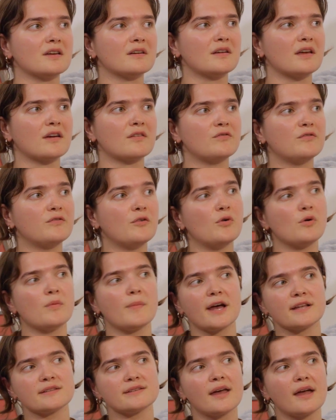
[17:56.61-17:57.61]
in like
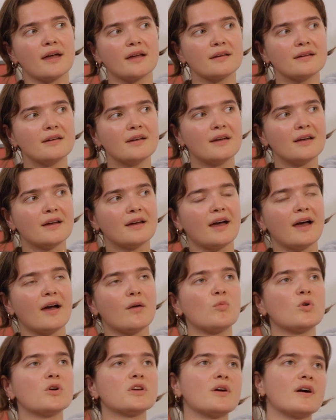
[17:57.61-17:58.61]
formatting
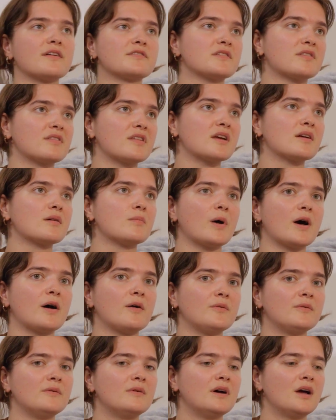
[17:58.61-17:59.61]
and what you have to think
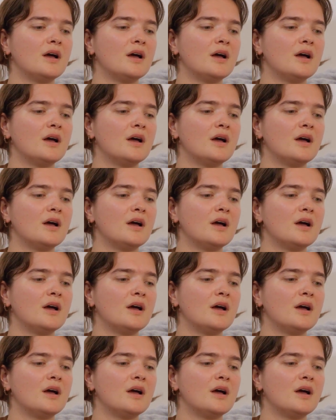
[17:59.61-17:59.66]
about.